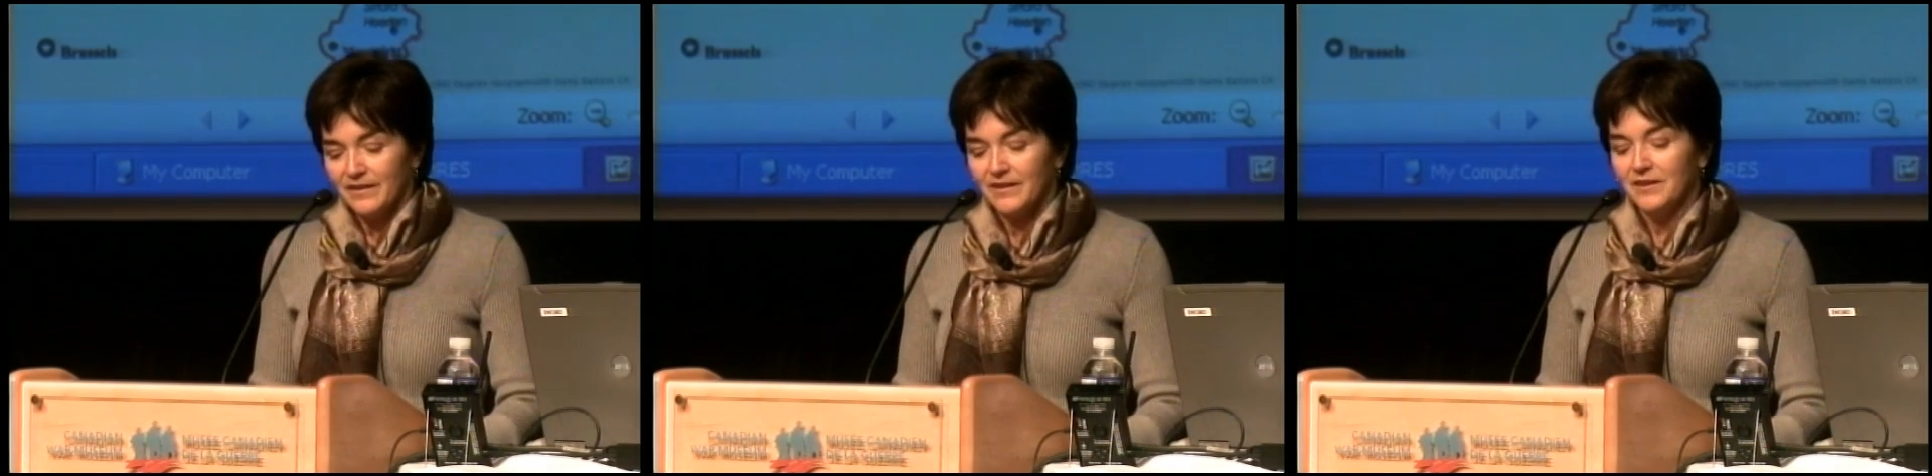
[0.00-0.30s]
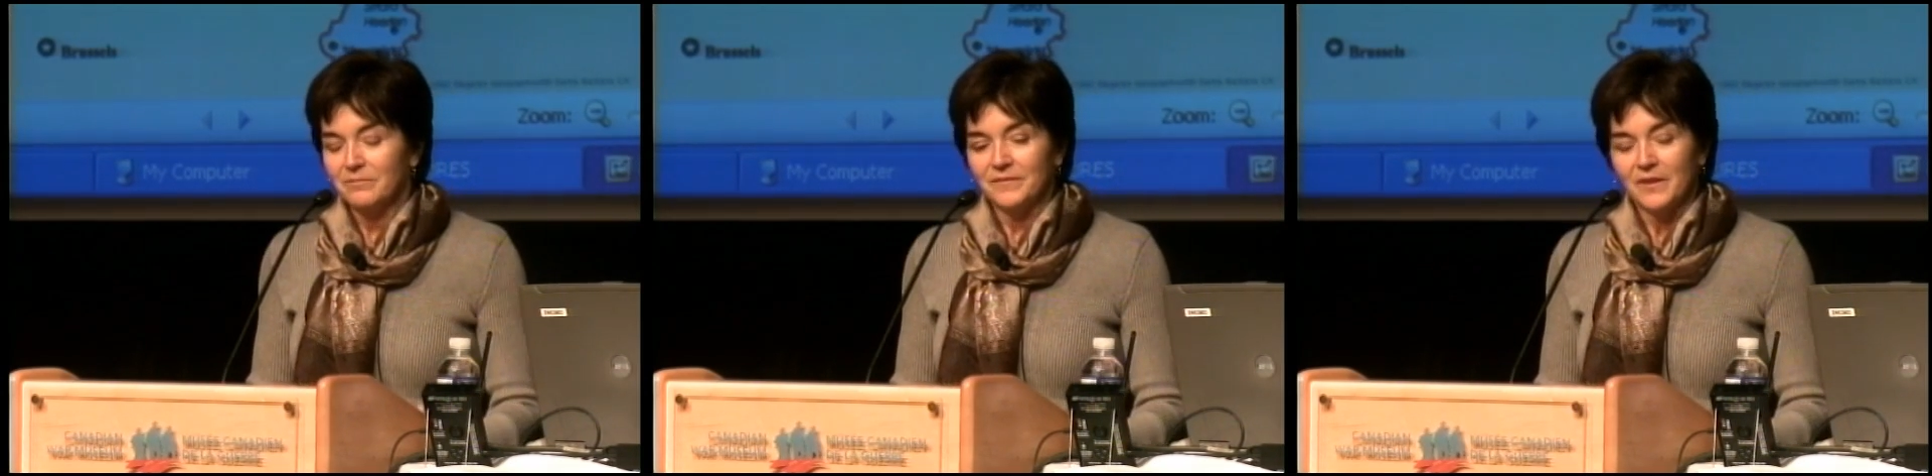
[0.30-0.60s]

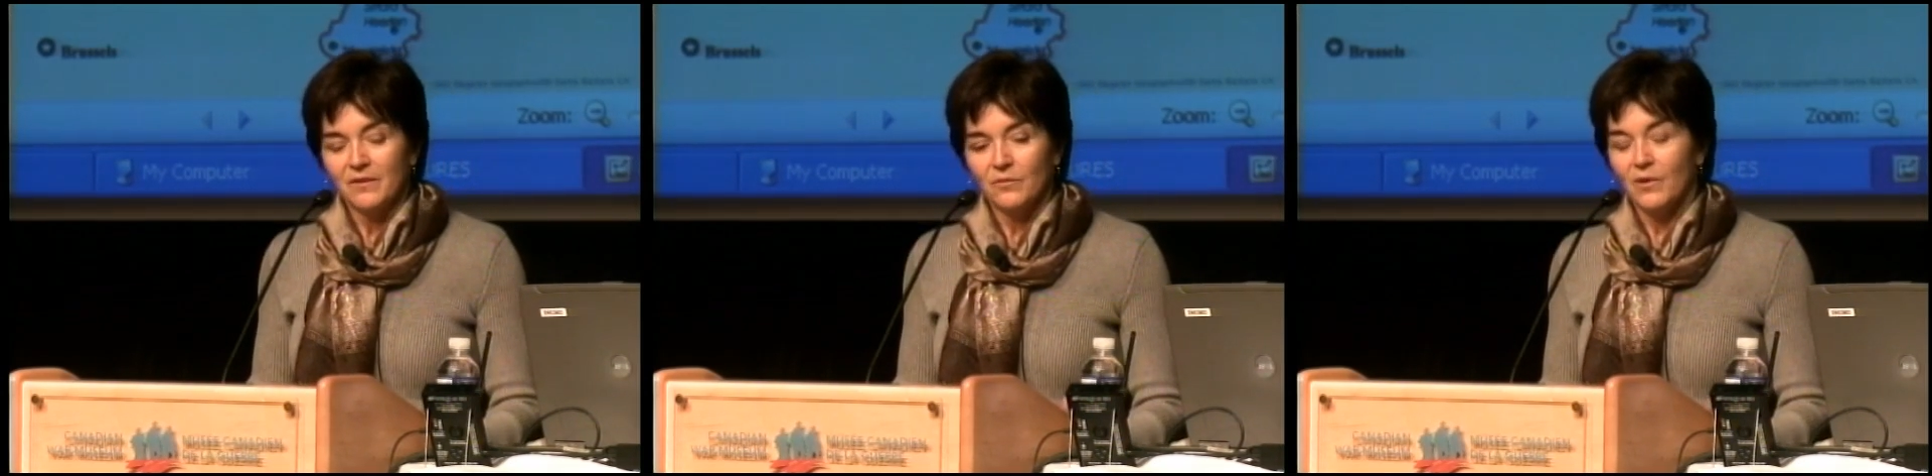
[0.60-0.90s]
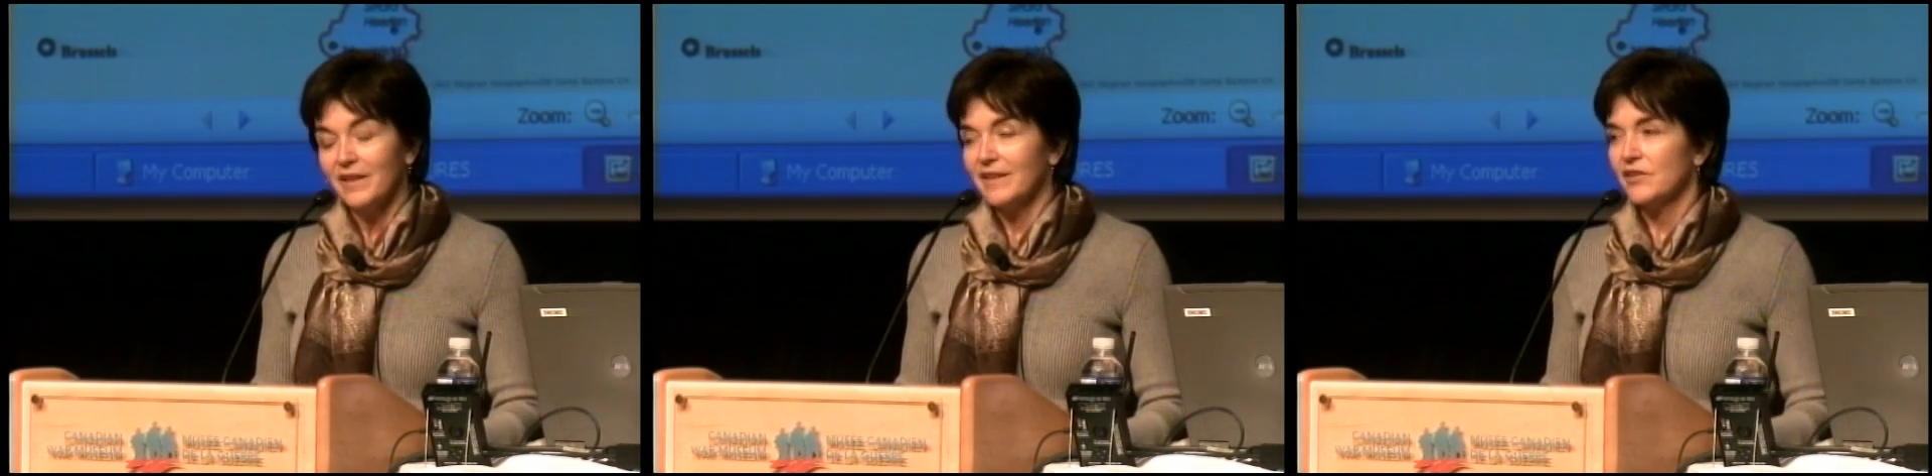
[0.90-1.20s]
Um,
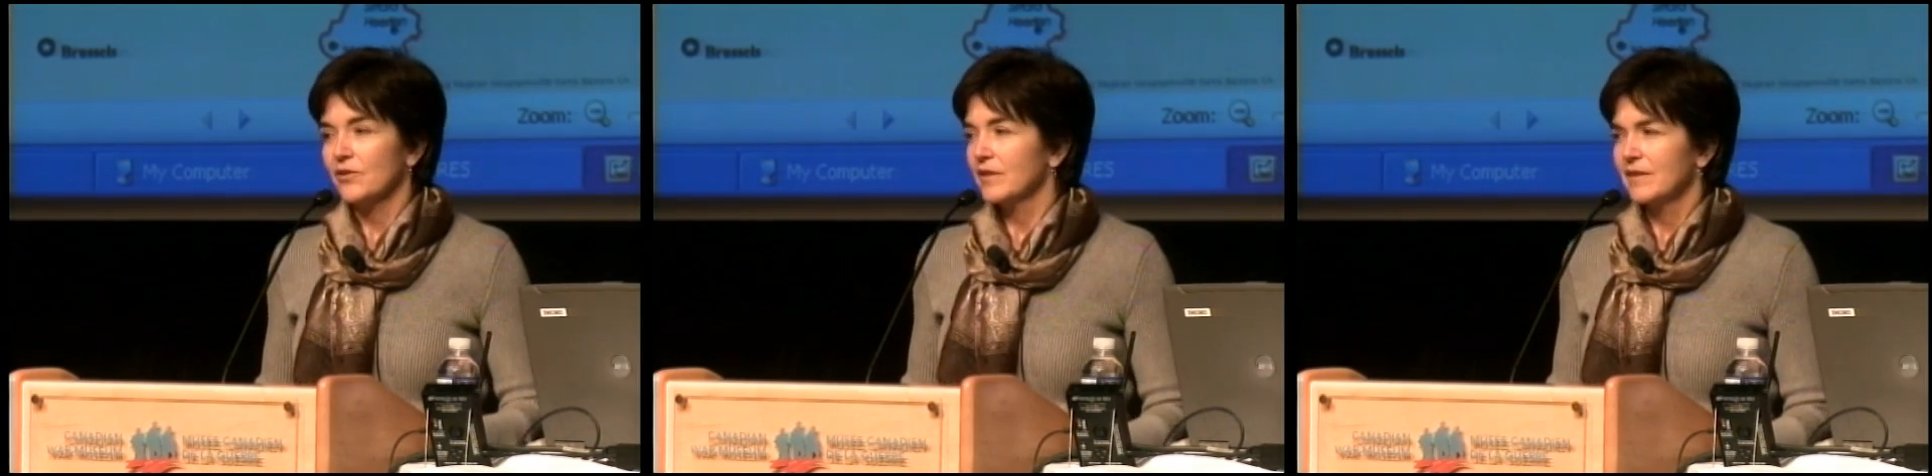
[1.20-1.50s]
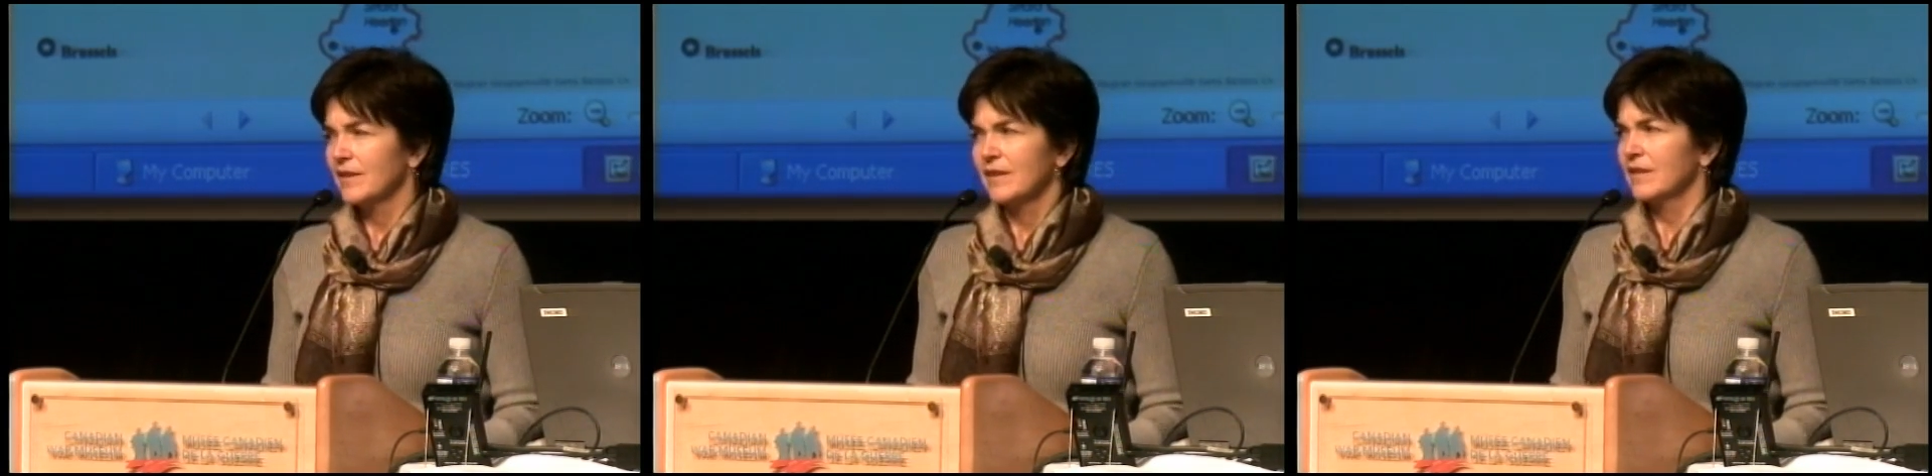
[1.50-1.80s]
why I
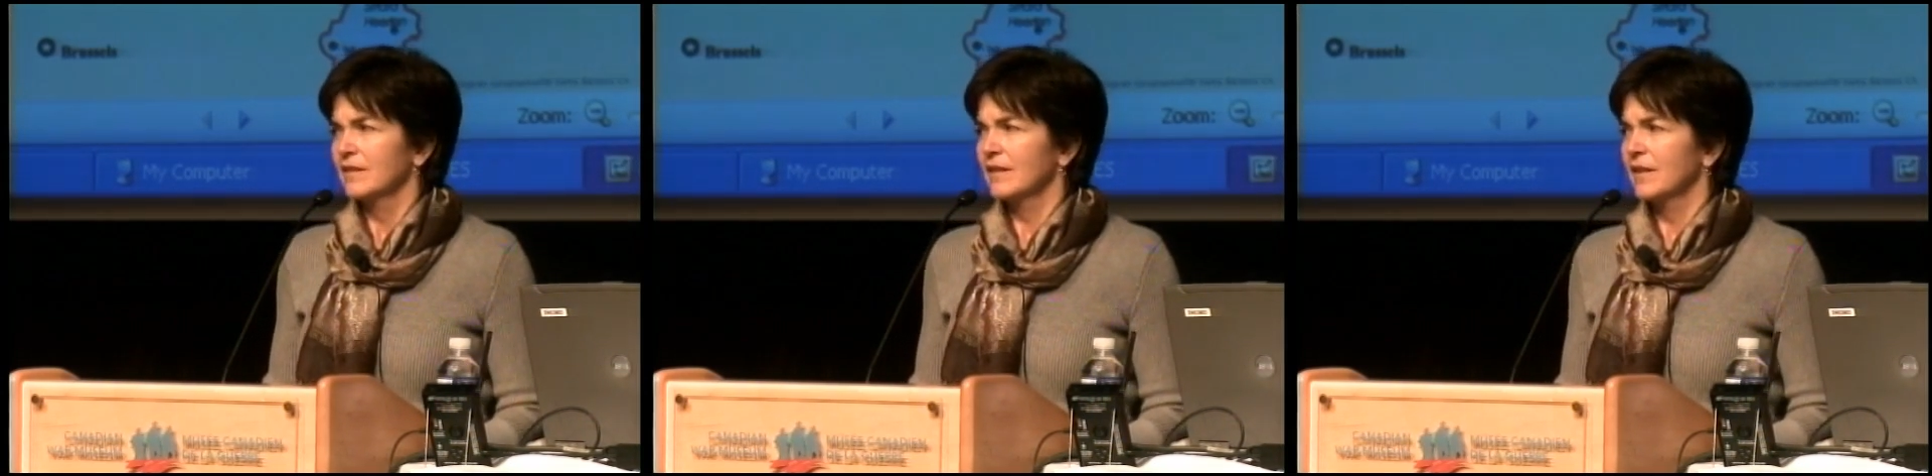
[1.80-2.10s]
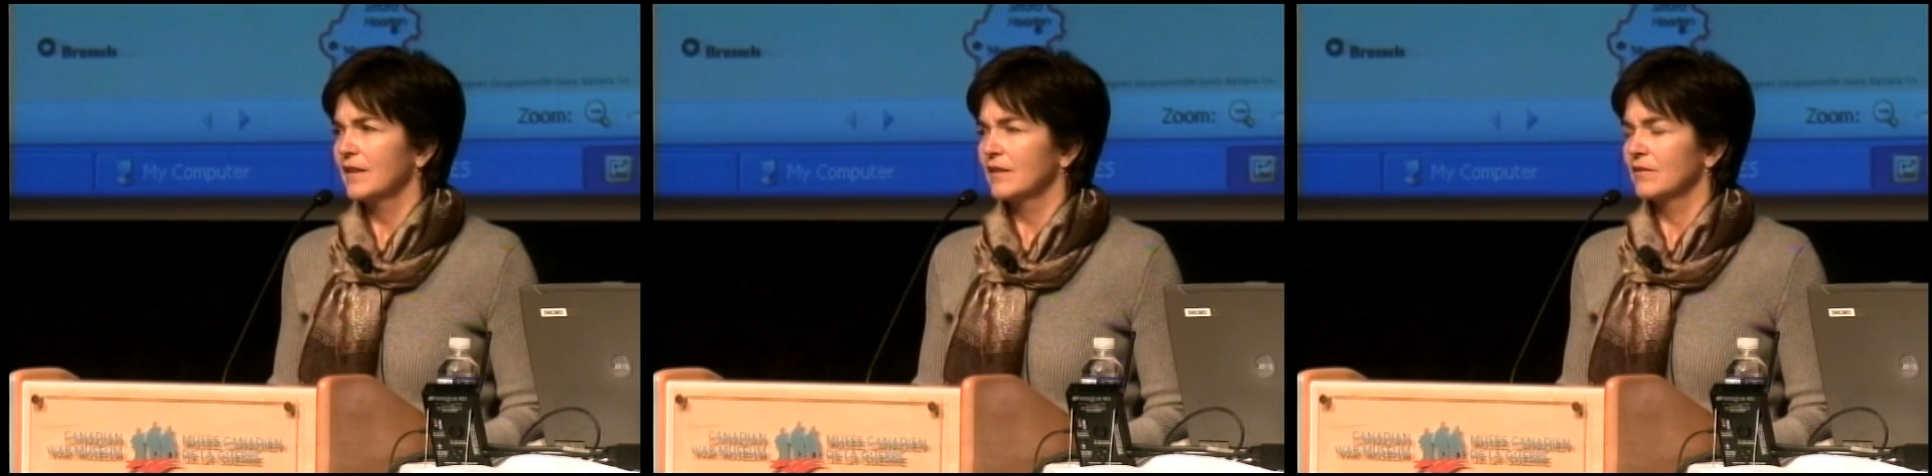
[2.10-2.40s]
joined the
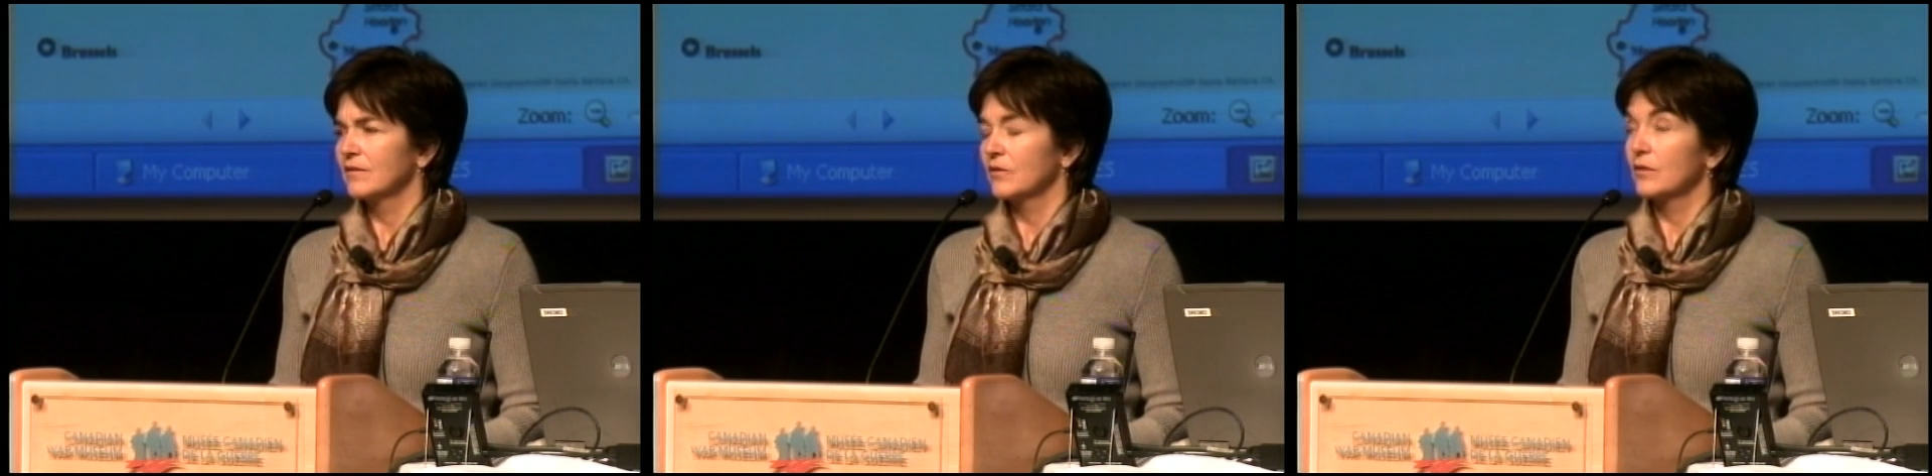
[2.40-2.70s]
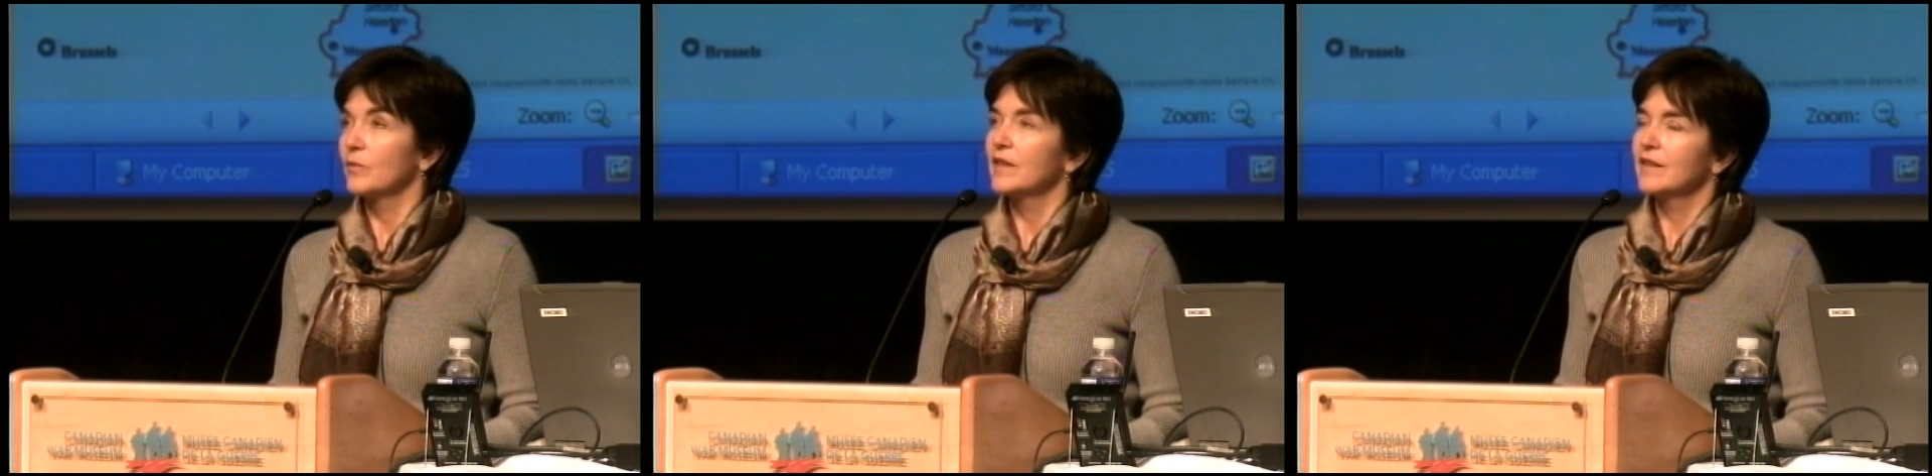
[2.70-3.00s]
Canadian,
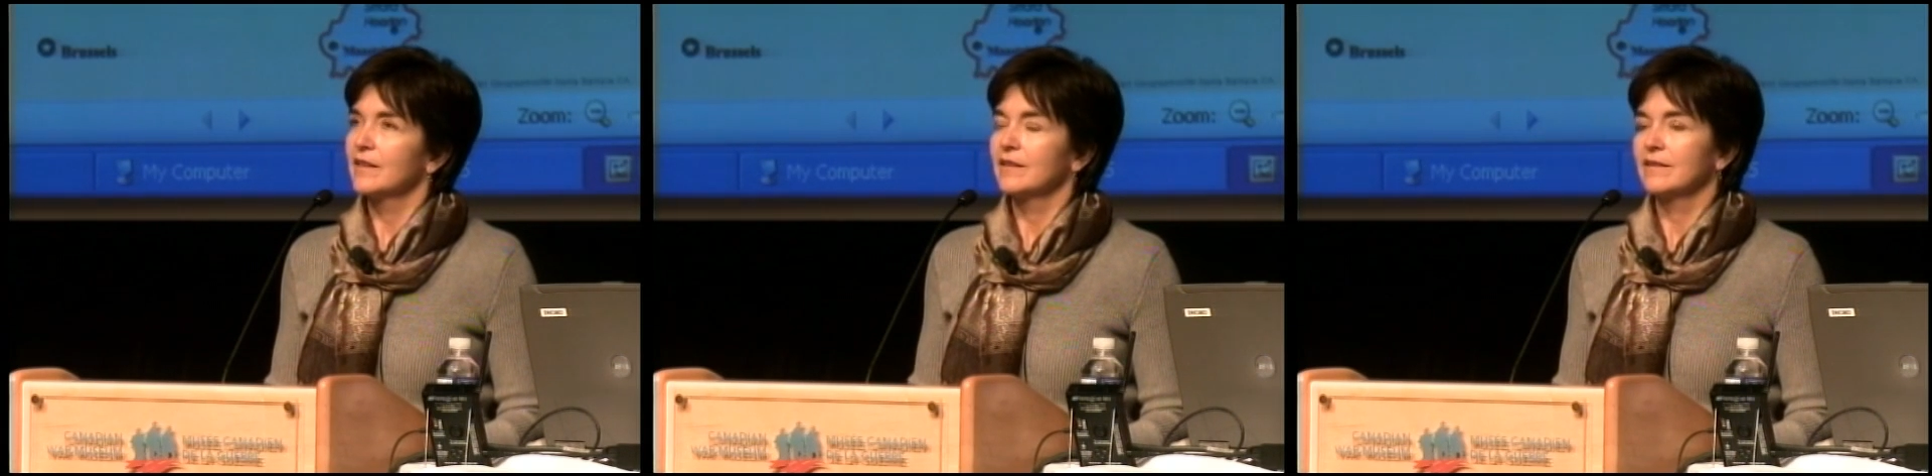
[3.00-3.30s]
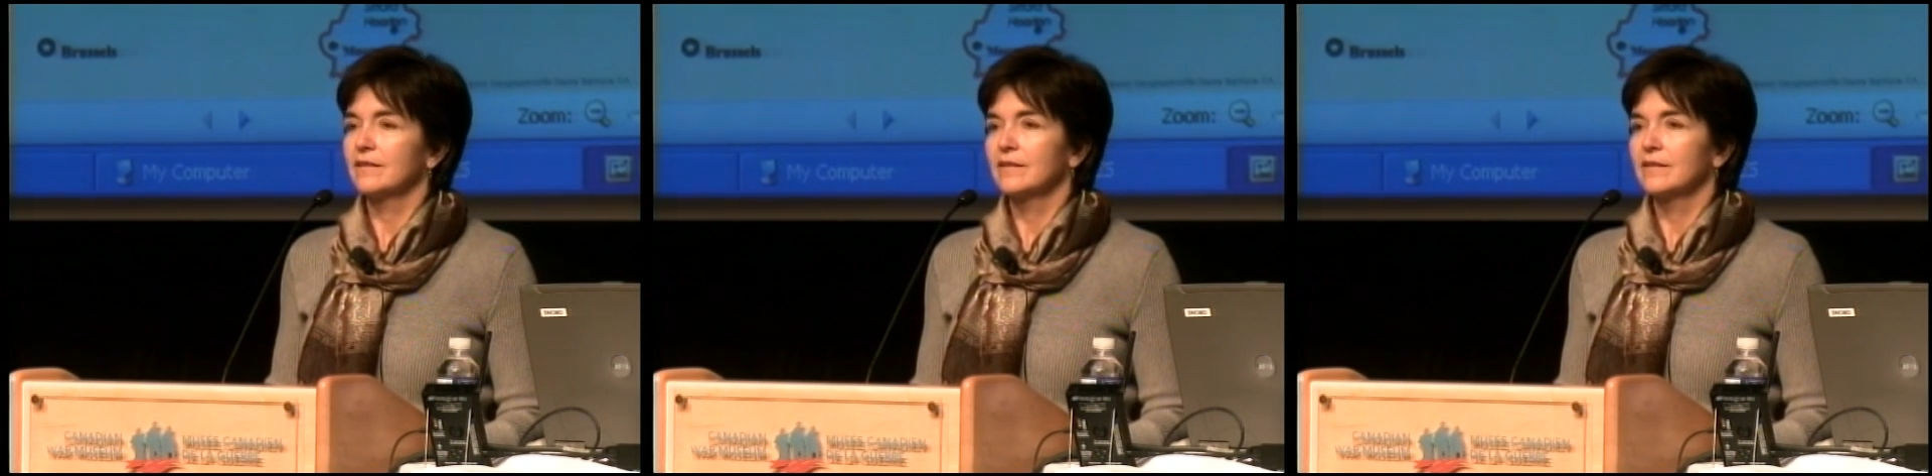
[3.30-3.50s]
or why I,